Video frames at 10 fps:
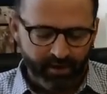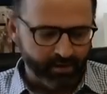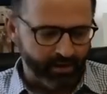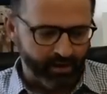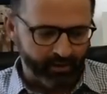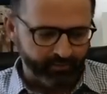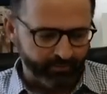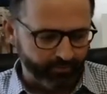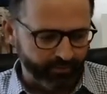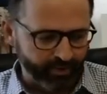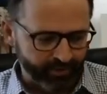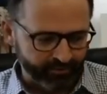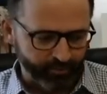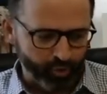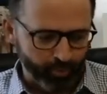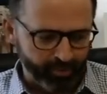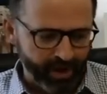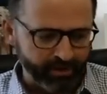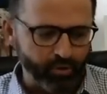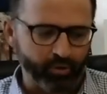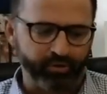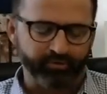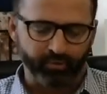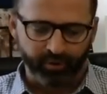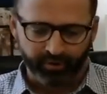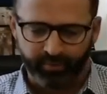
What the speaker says: some corporate headquarters work.